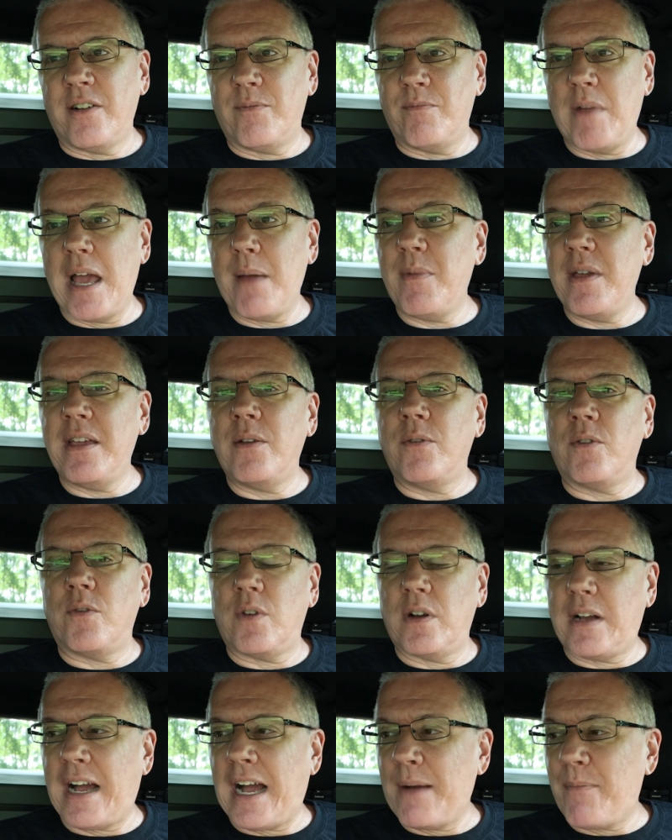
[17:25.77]
Maybe
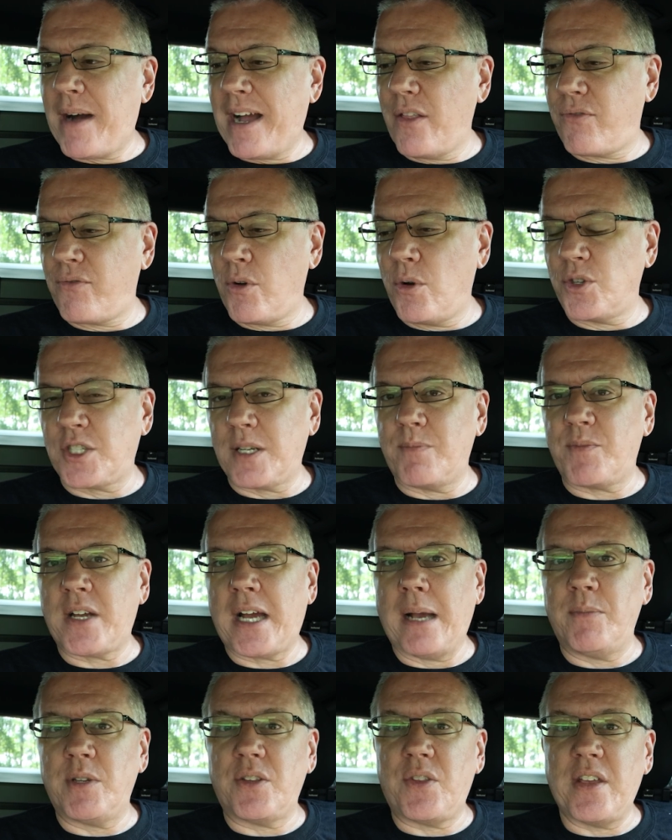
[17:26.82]
I might throw
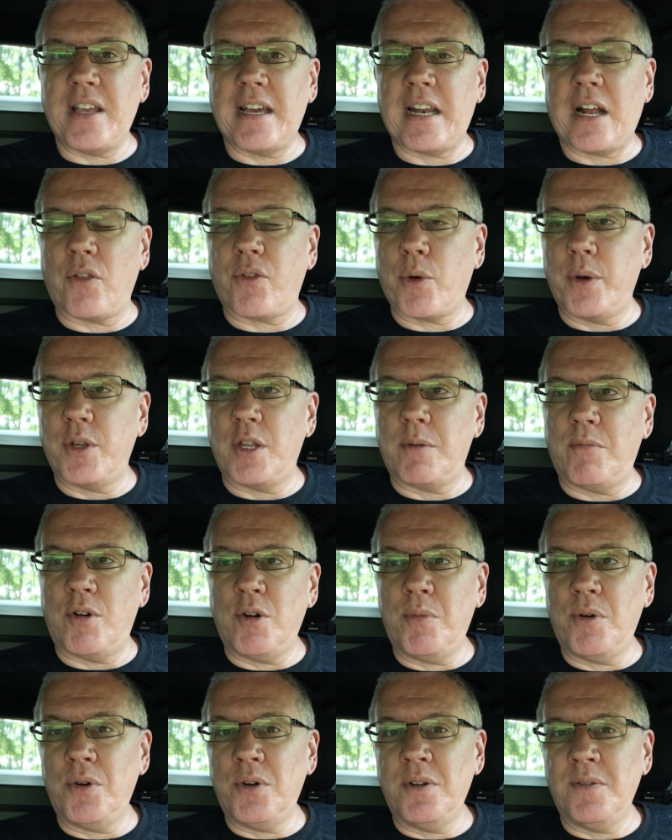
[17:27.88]
sometimes at the end, I'll throw in the
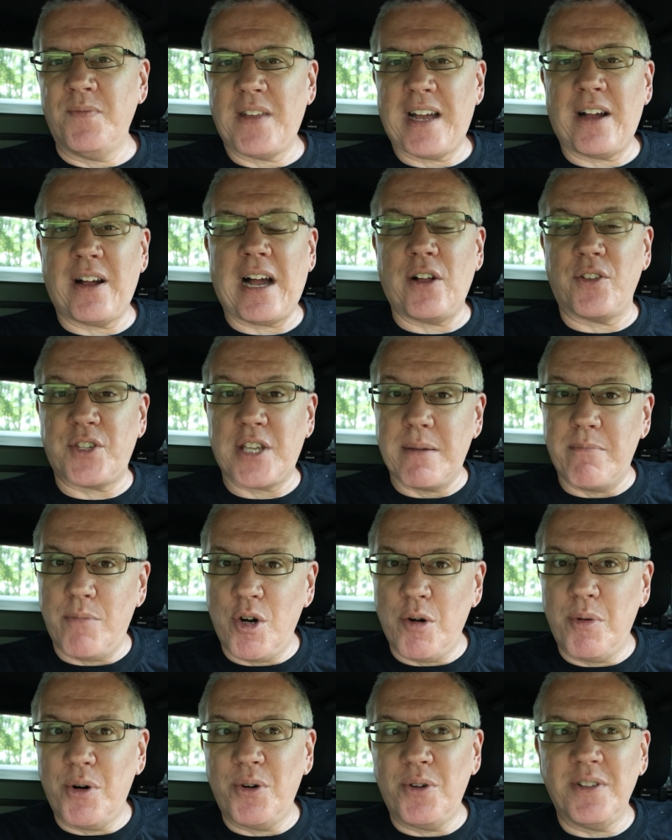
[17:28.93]
mobile. I'll say
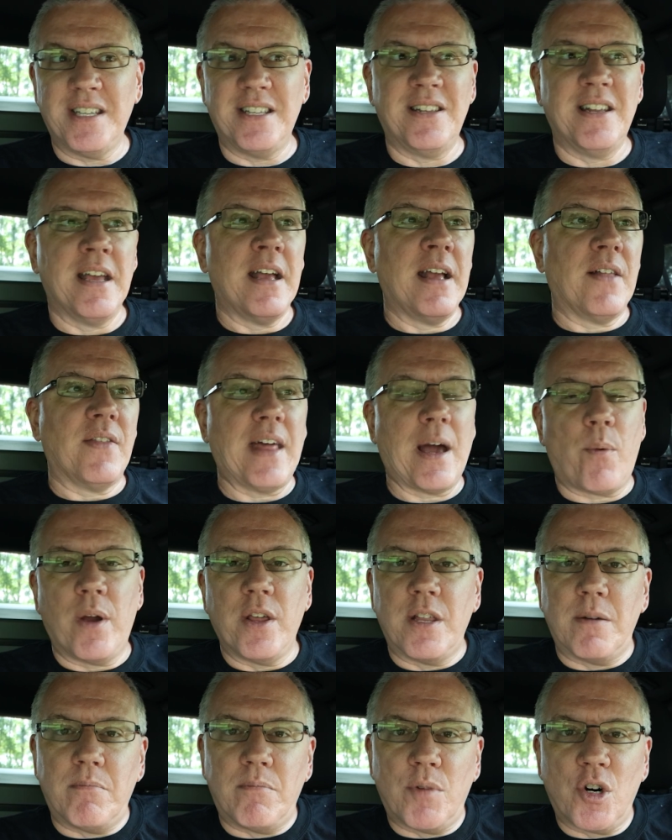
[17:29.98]
mobile. And that
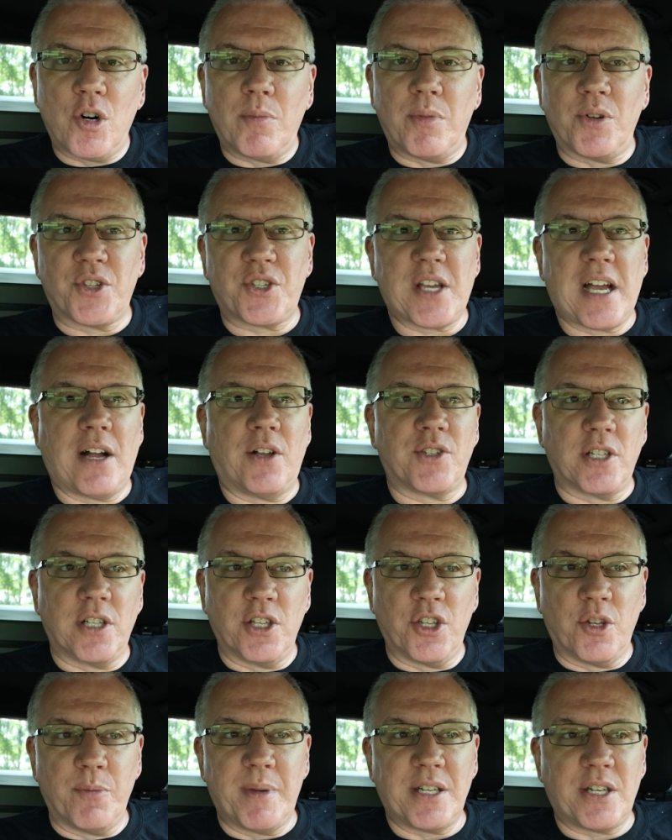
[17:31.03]
way the mobile sounds a
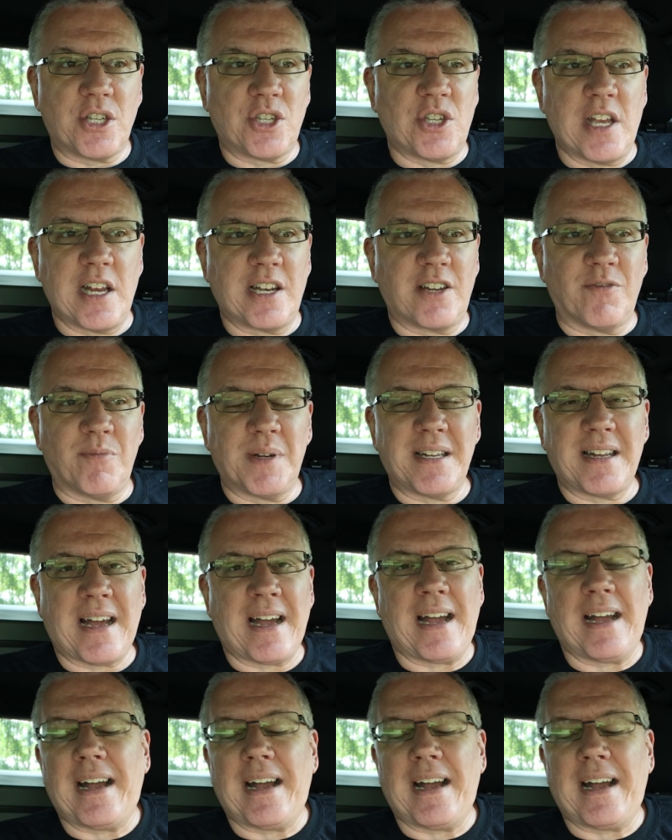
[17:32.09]
little bit distinctive, but